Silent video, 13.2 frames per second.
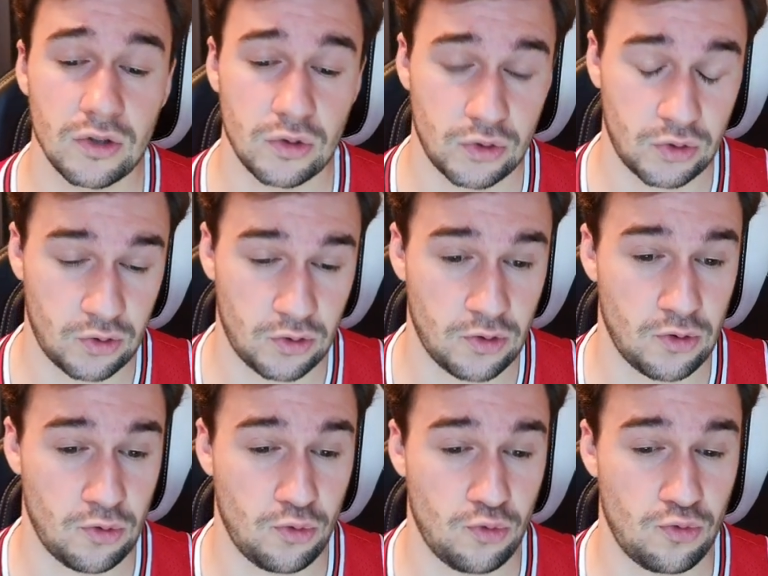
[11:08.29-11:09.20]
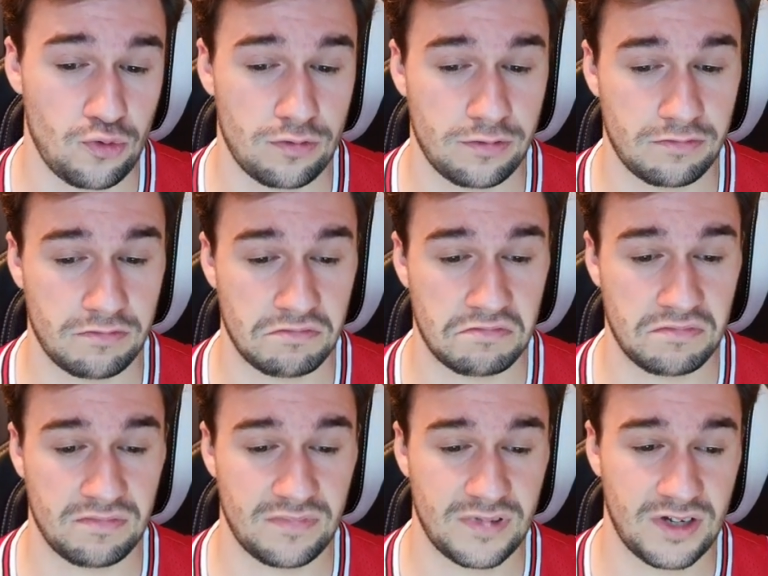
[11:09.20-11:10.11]
So
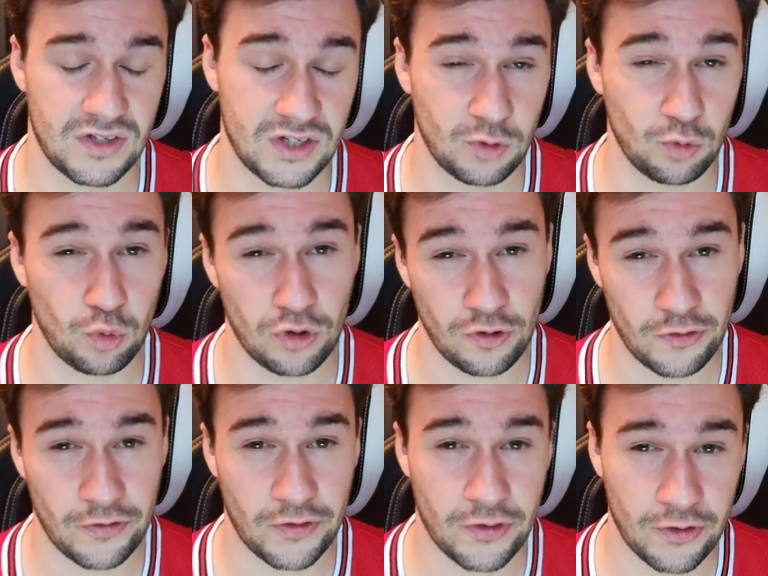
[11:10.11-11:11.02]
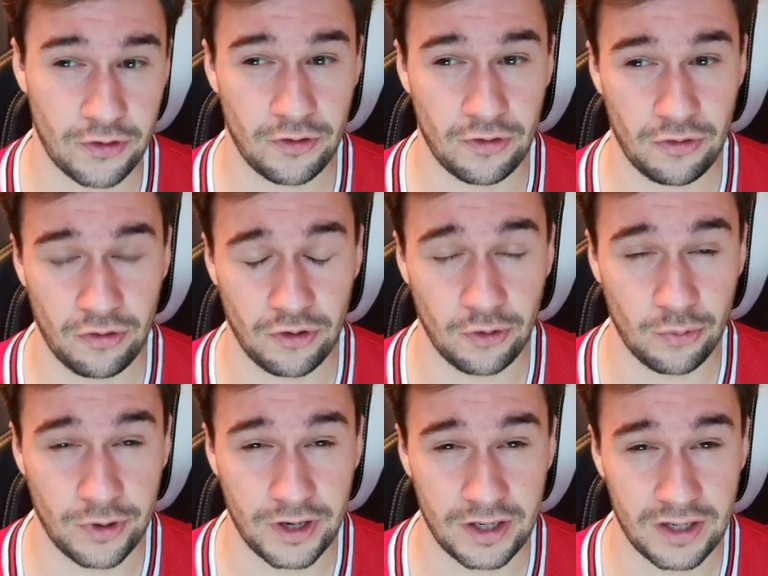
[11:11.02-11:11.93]
is it worth the
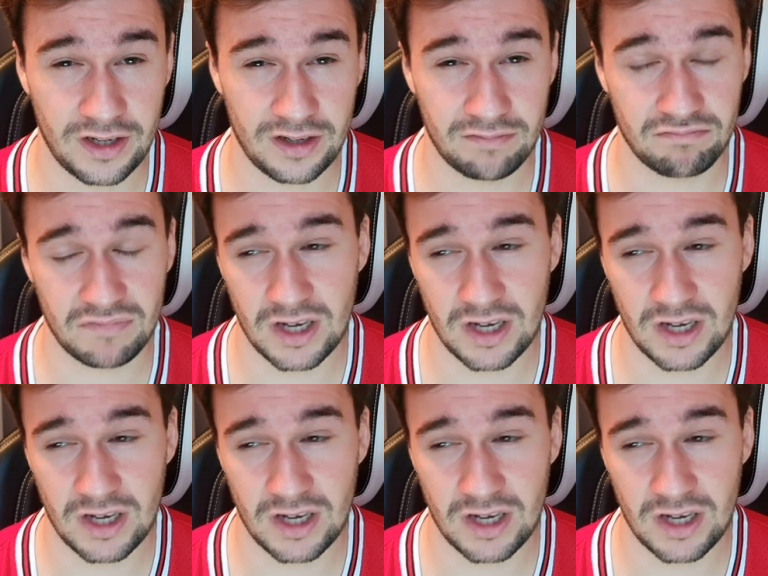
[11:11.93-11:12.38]
grading?